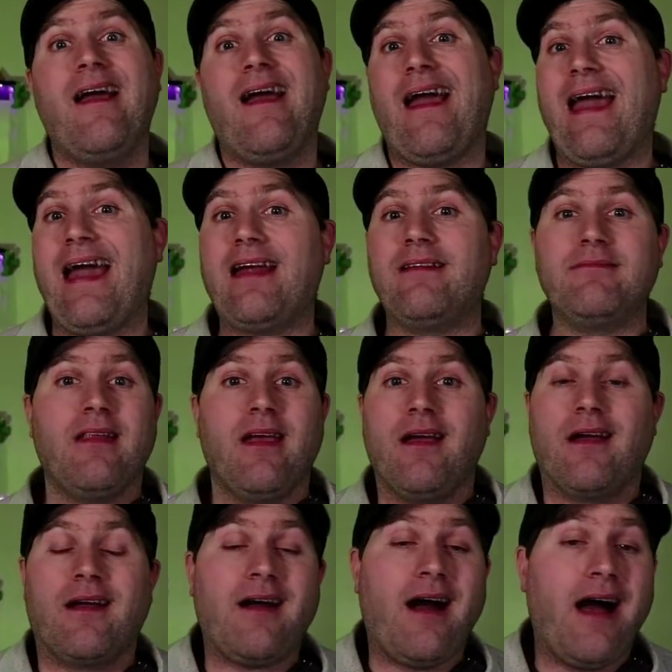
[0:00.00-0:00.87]
And
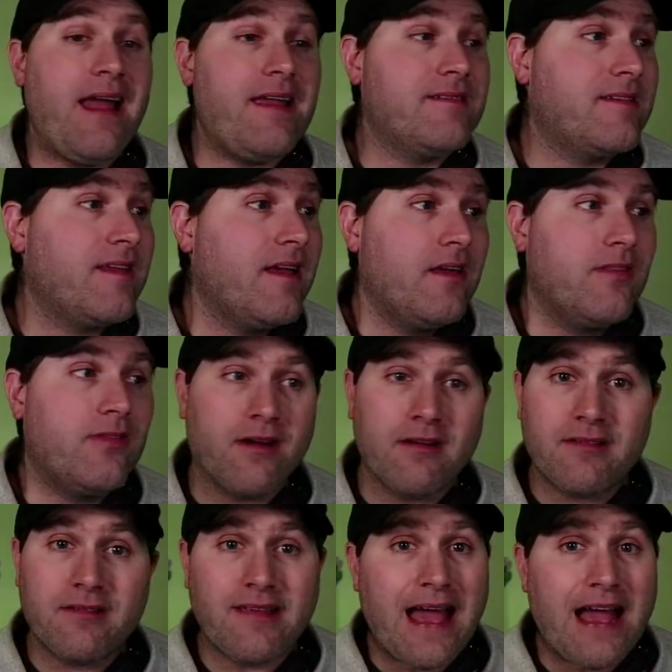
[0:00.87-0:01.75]
guys,
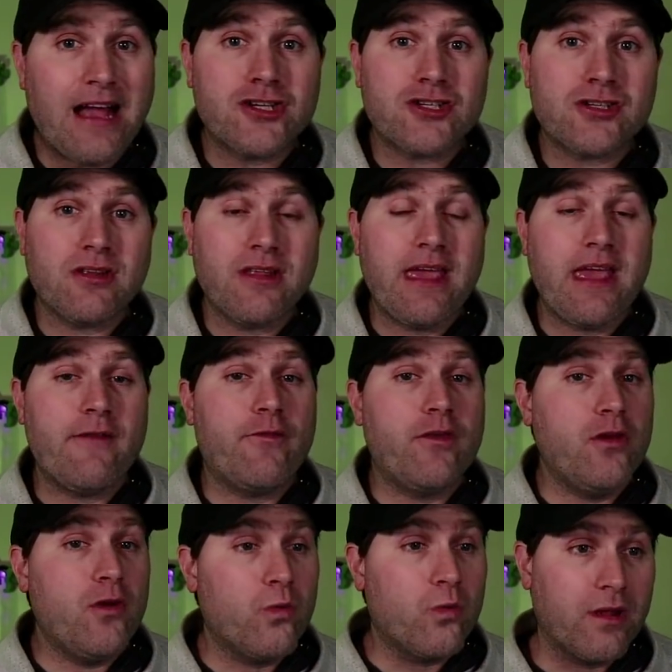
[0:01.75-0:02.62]
there's actually, if
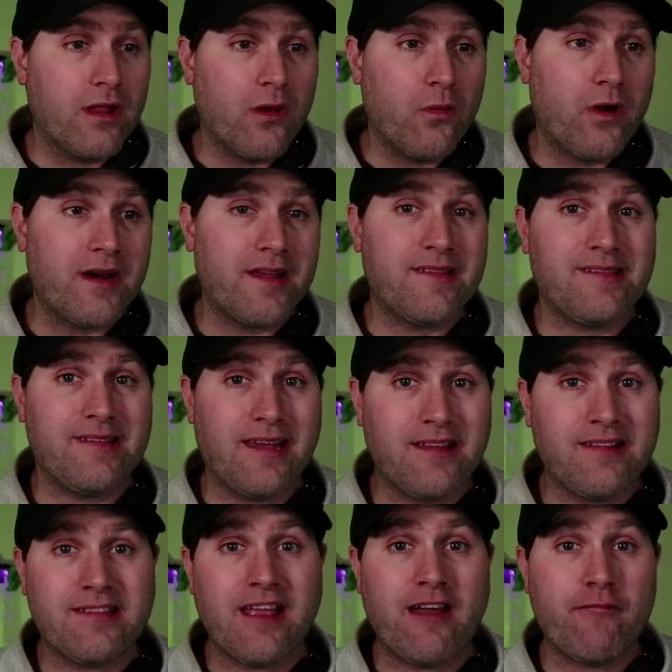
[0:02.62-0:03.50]
you really want to
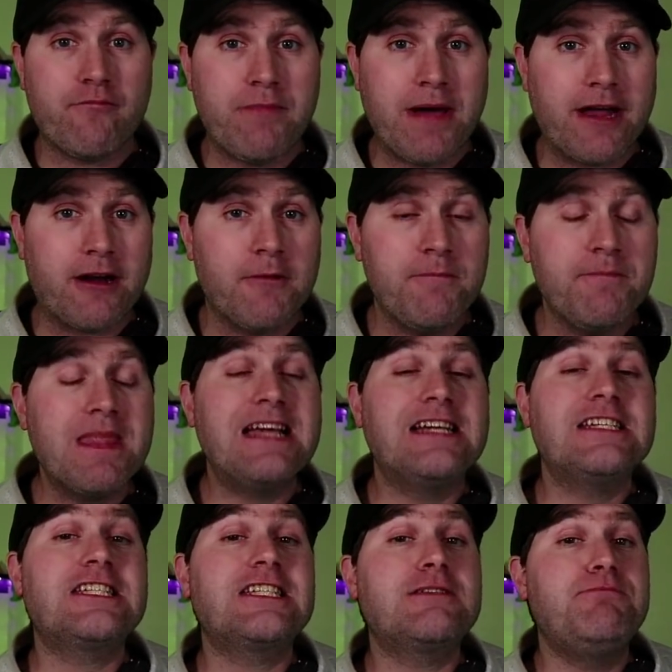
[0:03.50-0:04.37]
sync stuff better,
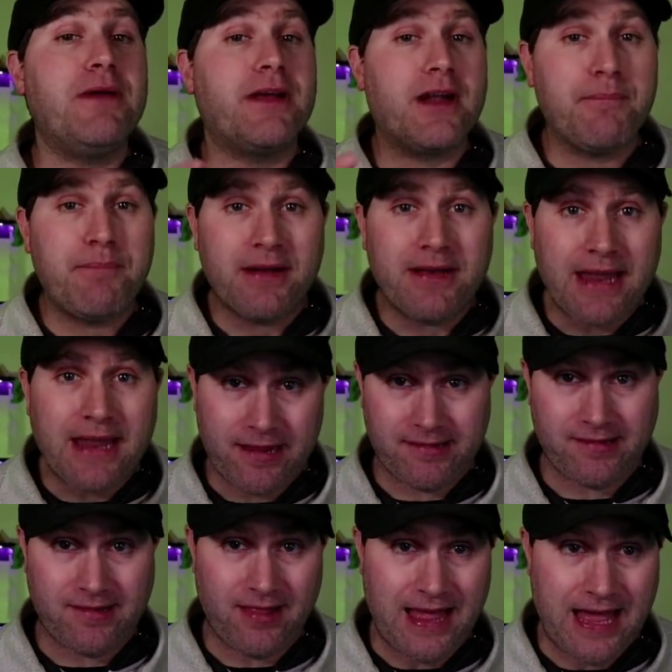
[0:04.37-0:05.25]
spin up a
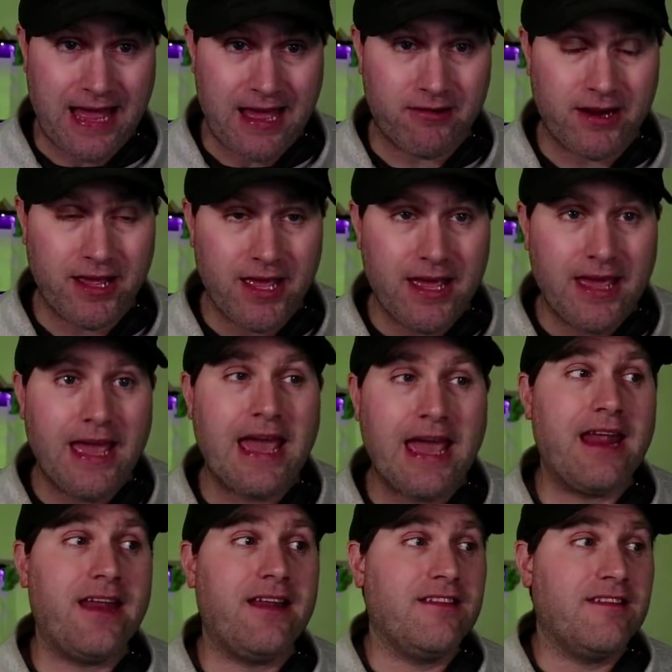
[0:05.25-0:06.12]
Nextcloud
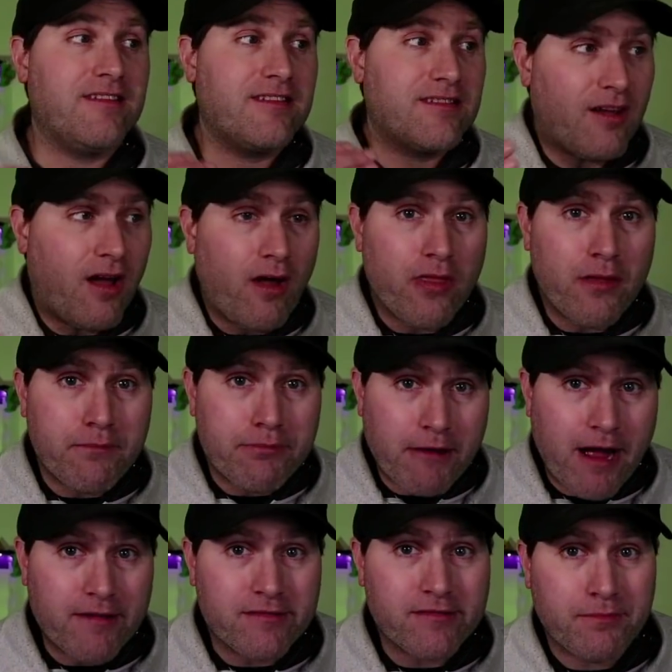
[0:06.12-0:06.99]
and install the
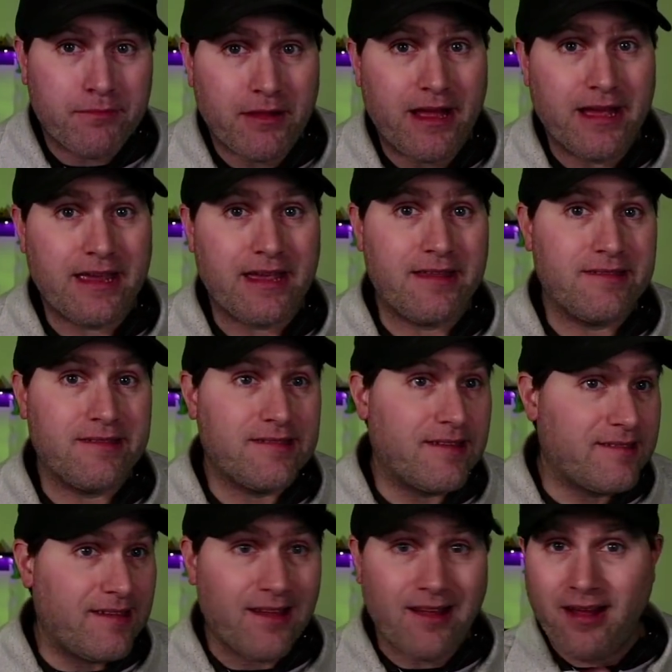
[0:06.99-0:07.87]
browser plugins to
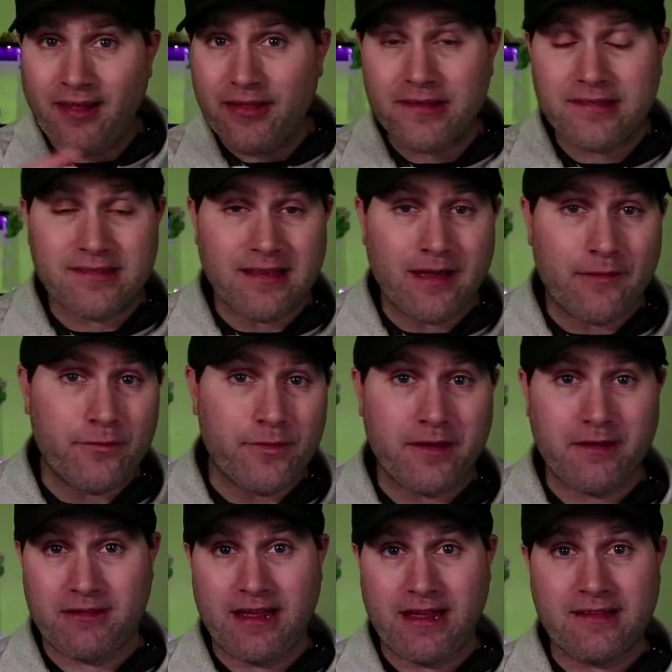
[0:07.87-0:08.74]
sync all that stuff to
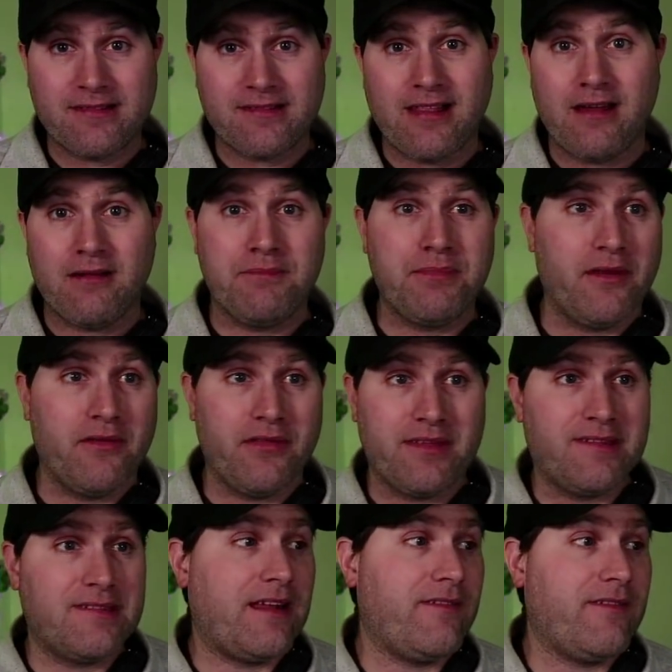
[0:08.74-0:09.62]
your Nextcloud build
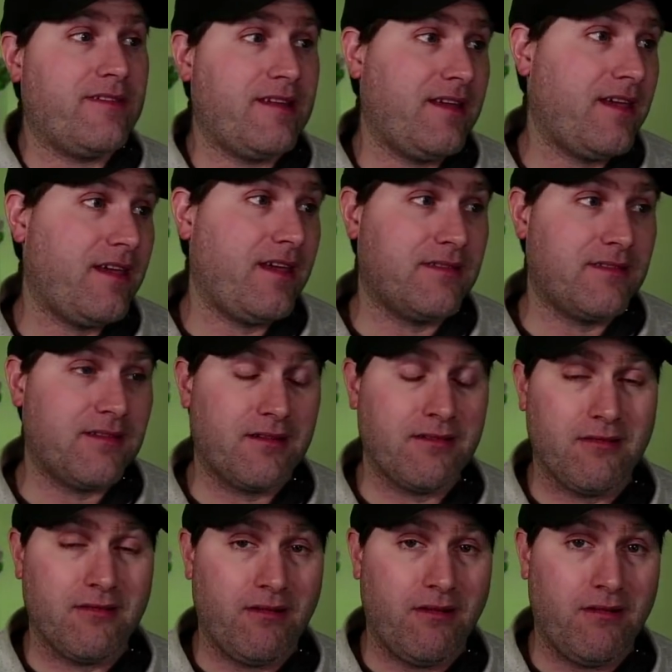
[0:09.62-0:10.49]
instead of syncing it to
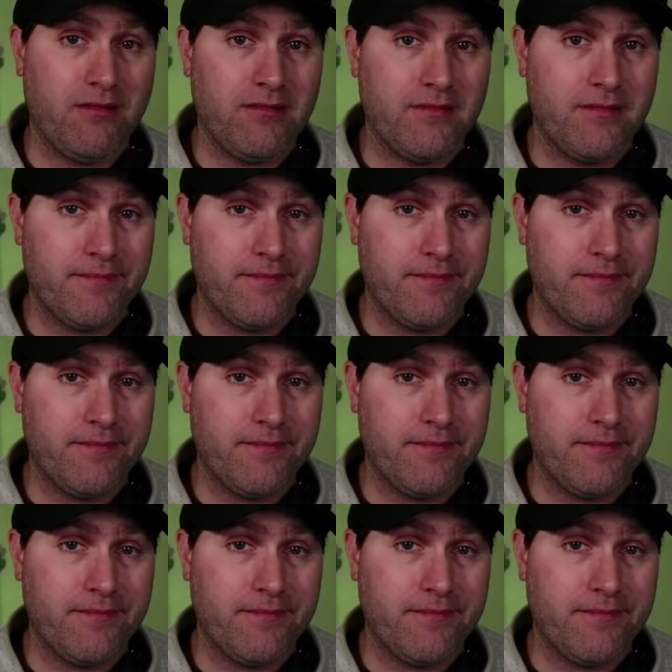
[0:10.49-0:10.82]
Google.